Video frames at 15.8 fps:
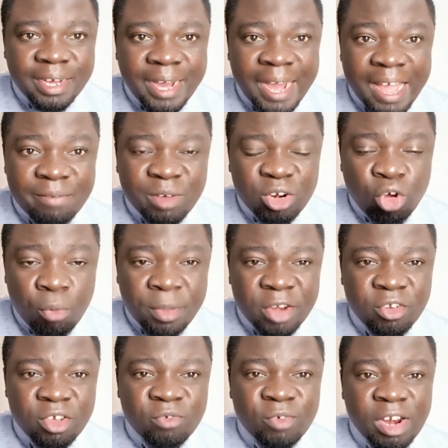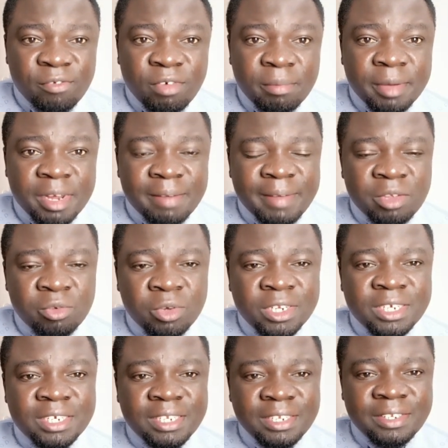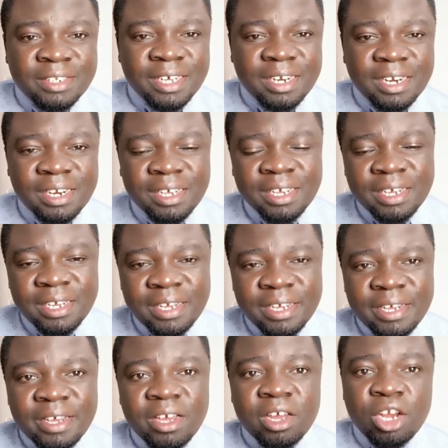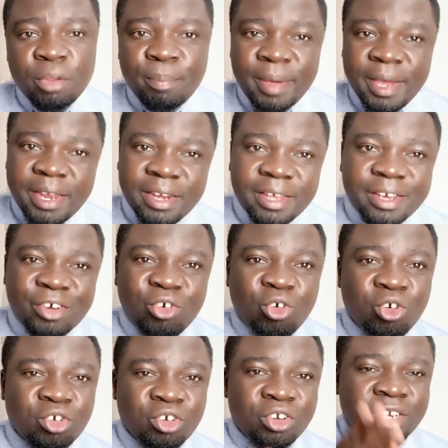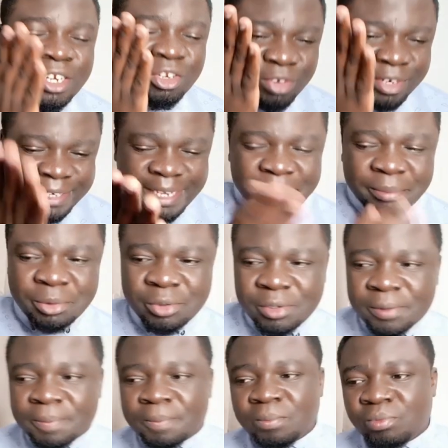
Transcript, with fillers: Hi everyone, hope you're doing well from wherever you're watching this channel, depending on your time zone.